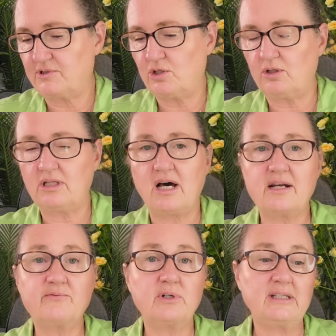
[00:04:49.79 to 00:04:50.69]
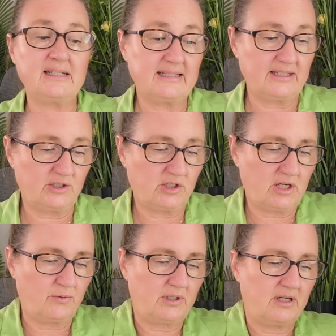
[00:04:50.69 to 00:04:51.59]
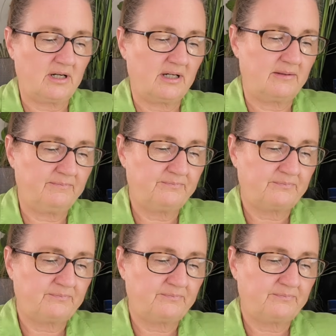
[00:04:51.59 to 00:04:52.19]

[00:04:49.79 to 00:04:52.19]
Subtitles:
So a lot of releasing is going on.